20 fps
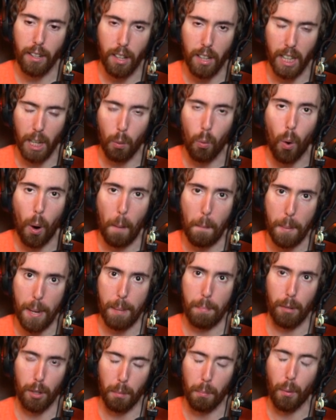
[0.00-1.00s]
that they want
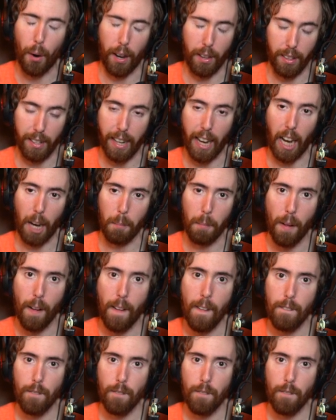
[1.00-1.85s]
people to play the game.